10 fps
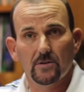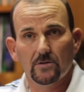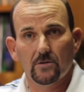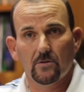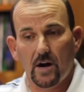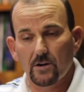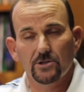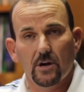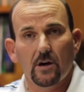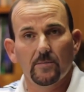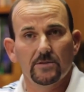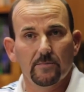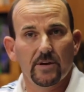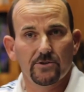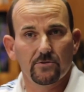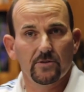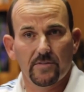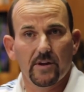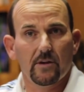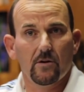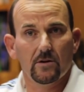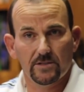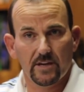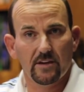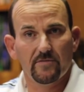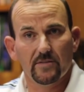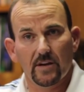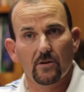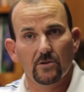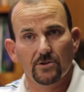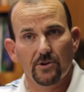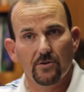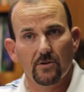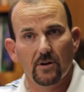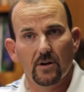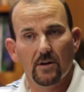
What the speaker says: So our job is to make sure that they are safe and they are secure.